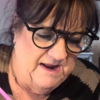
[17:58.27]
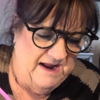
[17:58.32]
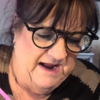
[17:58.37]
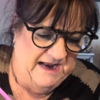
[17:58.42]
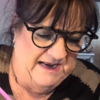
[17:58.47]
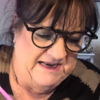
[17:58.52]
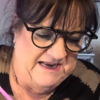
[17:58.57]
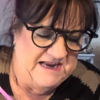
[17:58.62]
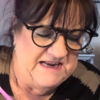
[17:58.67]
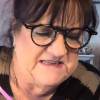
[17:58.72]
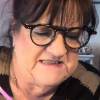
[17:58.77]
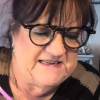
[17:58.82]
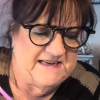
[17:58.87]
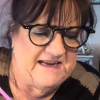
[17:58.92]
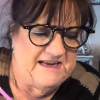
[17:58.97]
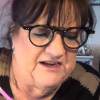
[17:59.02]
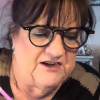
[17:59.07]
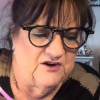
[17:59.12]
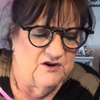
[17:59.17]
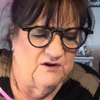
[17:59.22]
and he's
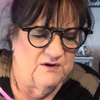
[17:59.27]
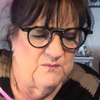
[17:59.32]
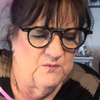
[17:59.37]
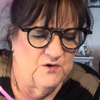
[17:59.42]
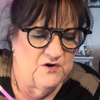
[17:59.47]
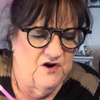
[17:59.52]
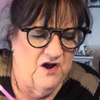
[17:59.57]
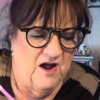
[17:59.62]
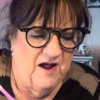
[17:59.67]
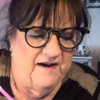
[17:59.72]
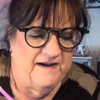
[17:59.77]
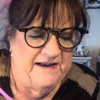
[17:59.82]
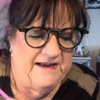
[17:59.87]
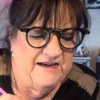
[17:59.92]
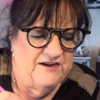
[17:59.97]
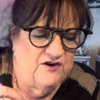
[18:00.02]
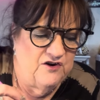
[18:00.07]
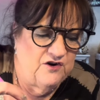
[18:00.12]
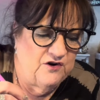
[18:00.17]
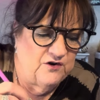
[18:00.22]
here and we're not
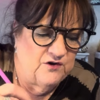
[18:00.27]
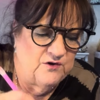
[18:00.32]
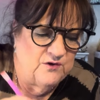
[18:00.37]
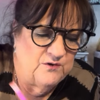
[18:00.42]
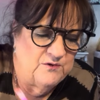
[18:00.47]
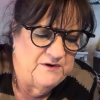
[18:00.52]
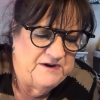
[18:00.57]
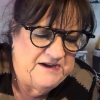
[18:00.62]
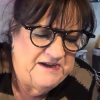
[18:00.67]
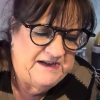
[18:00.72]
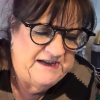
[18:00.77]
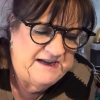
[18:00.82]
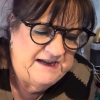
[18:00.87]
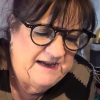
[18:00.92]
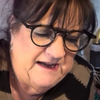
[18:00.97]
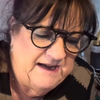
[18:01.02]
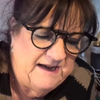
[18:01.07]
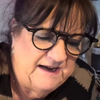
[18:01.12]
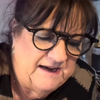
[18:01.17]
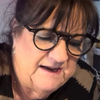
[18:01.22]
in a hurry,